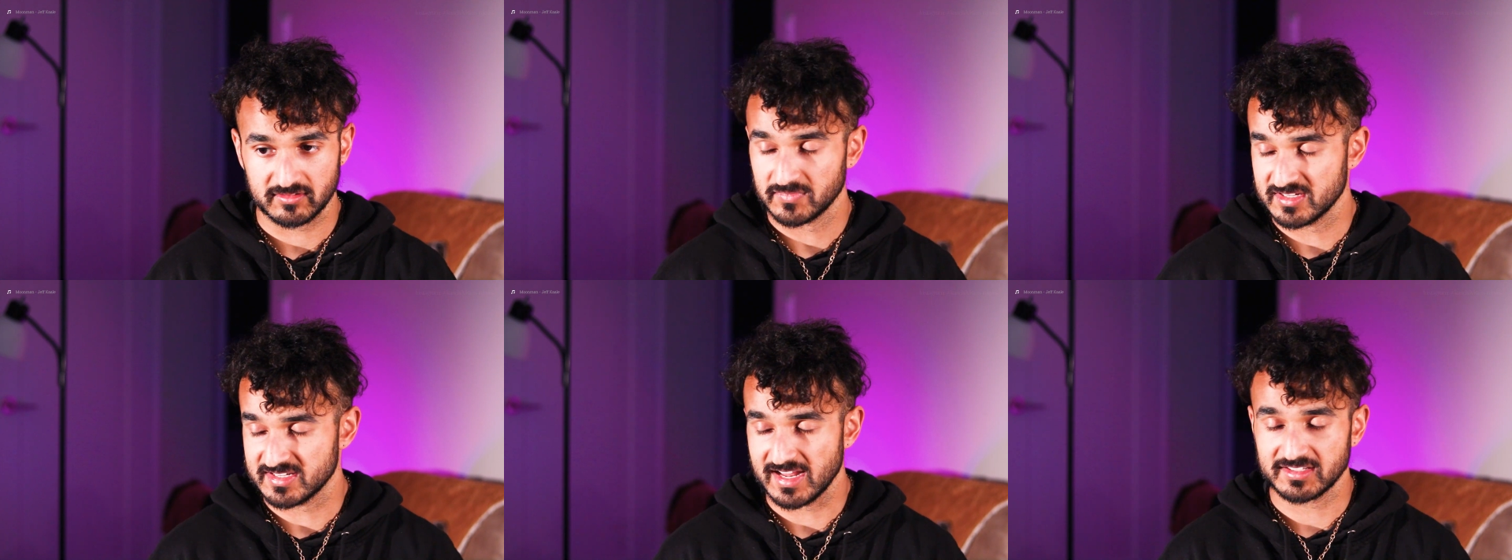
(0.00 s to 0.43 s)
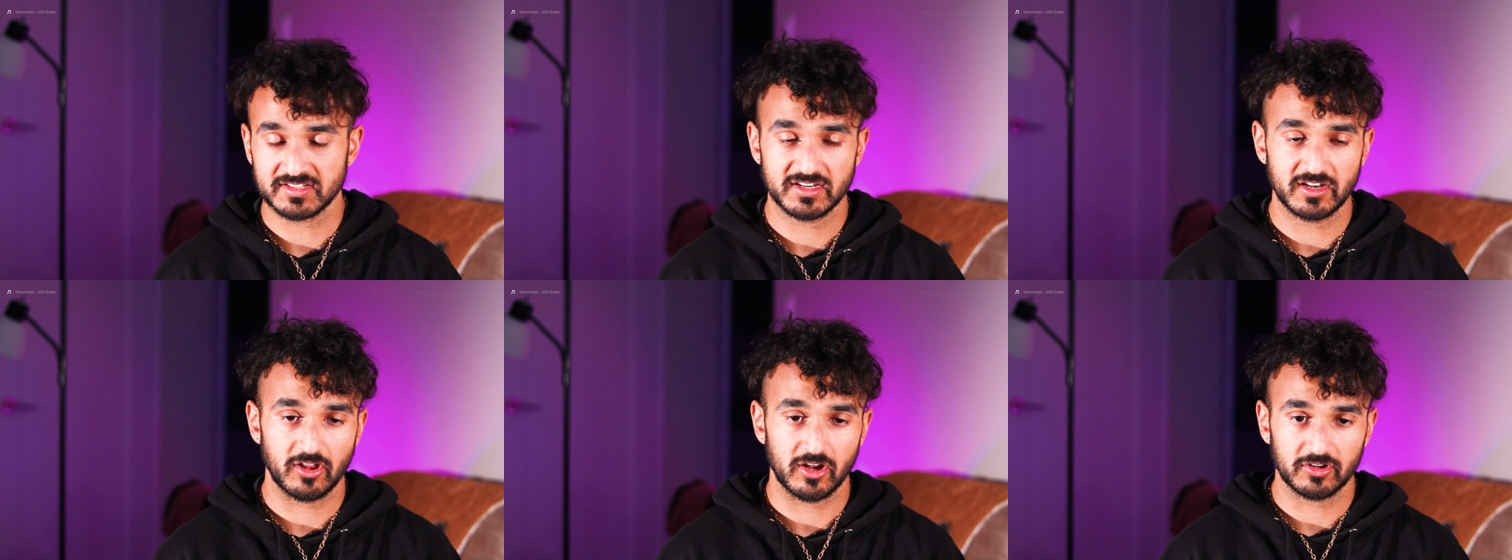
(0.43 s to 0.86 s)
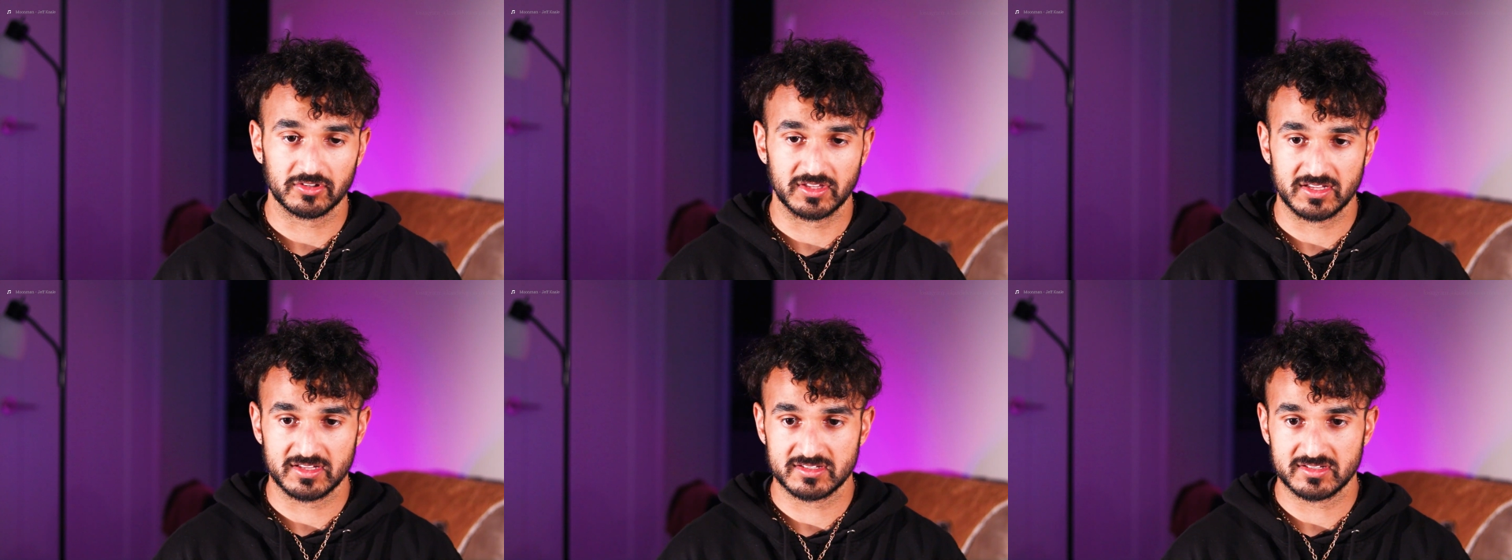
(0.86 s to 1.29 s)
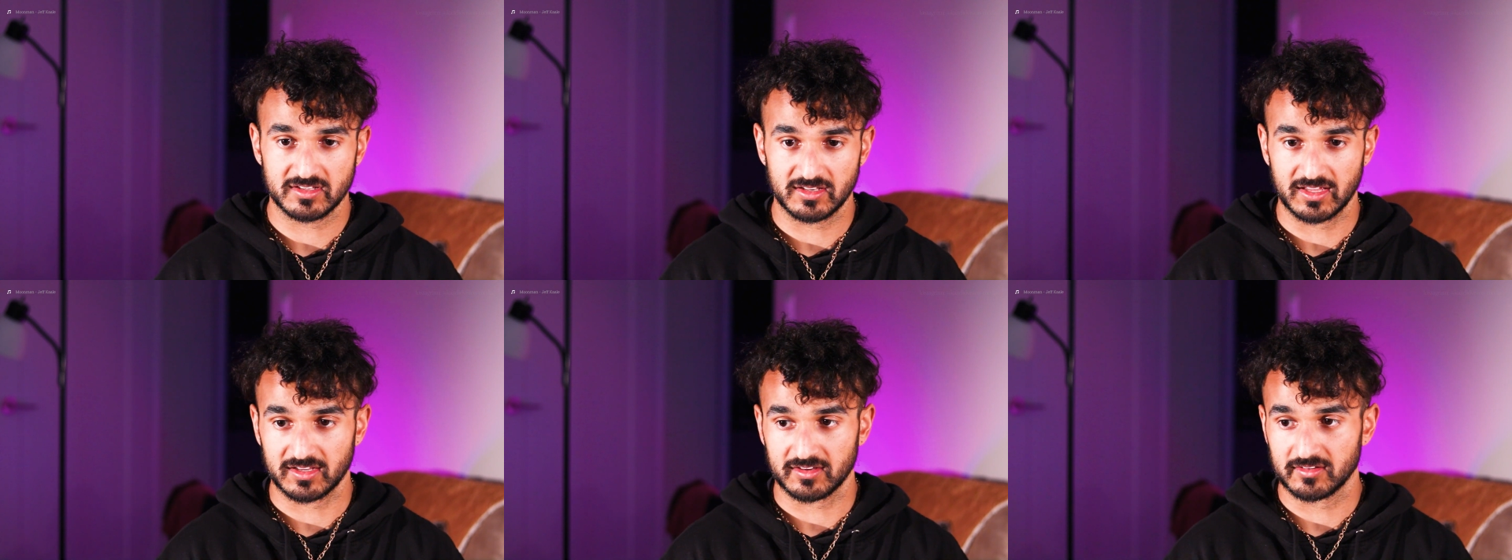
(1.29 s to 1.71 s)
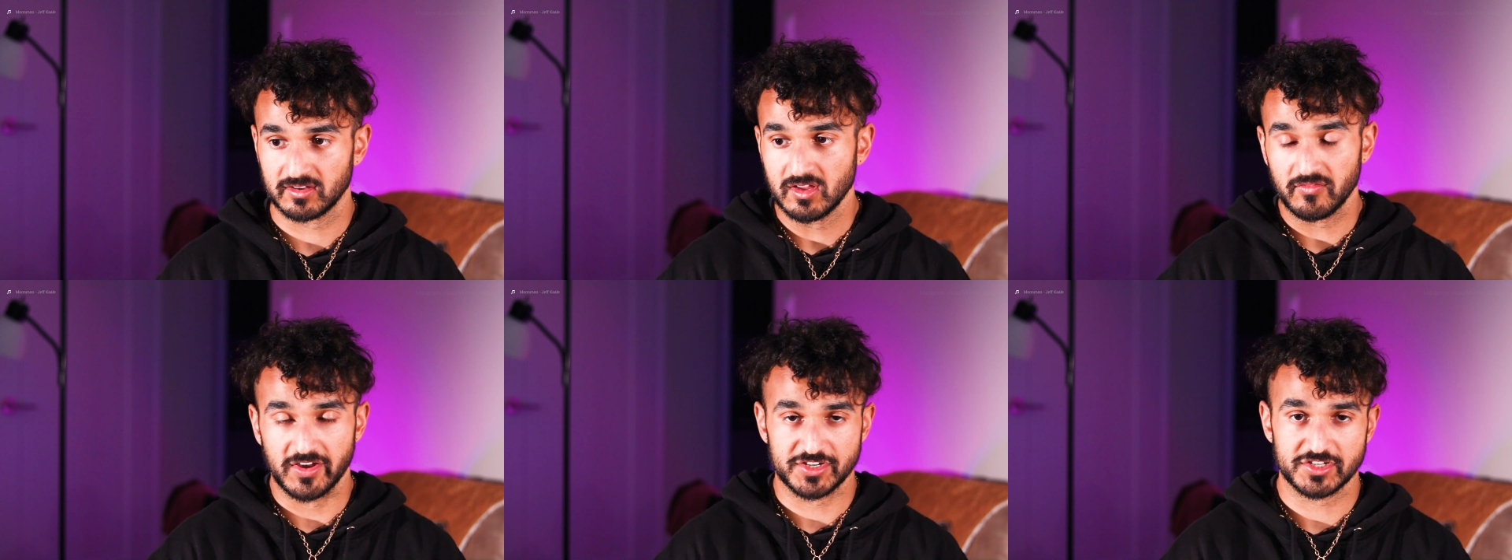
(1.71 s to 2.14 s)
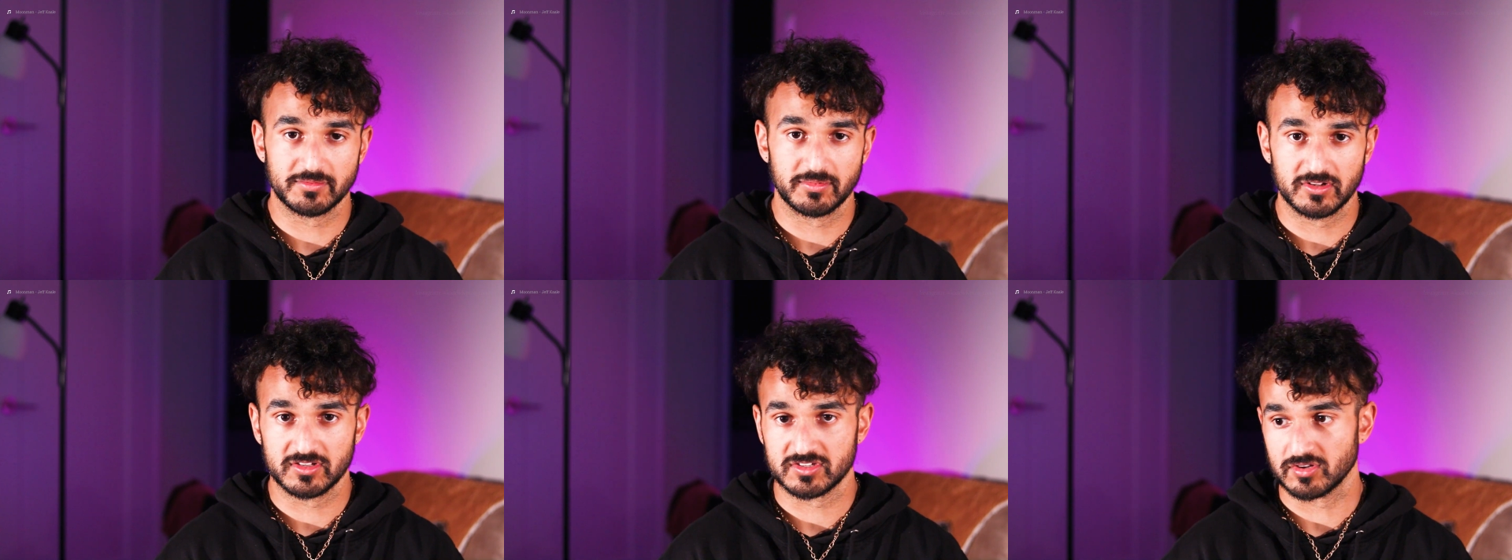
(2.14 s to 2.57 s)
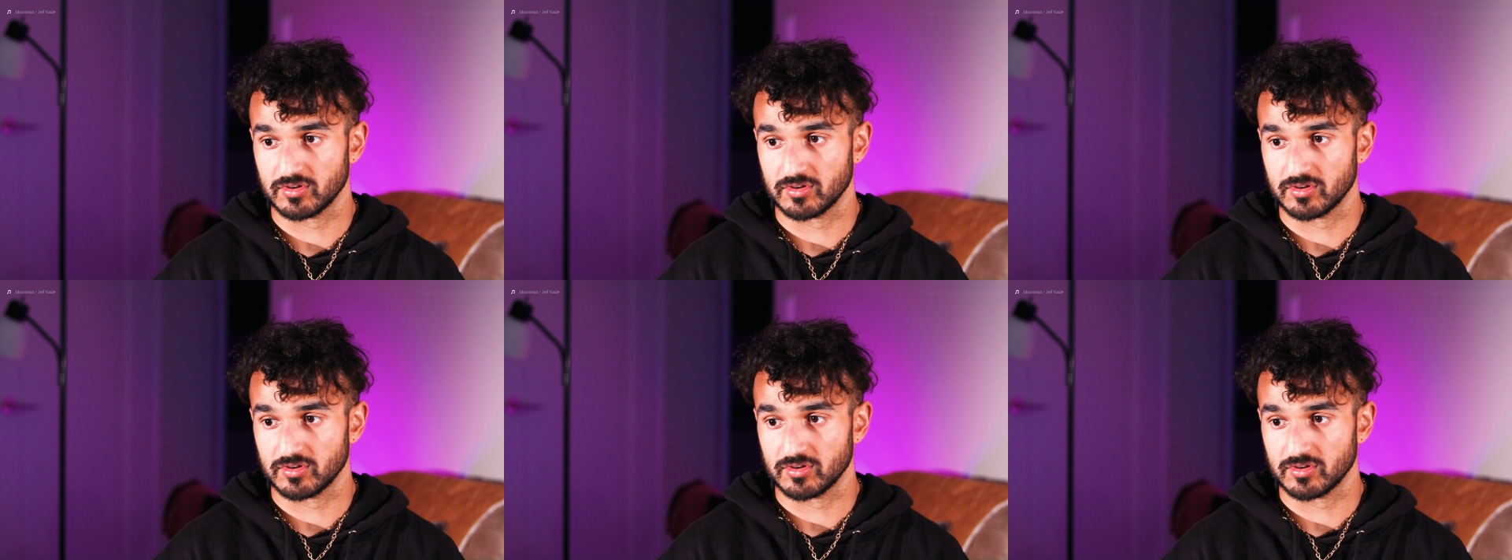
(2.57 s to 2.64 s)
These salads contain a lot of good things like vegetables,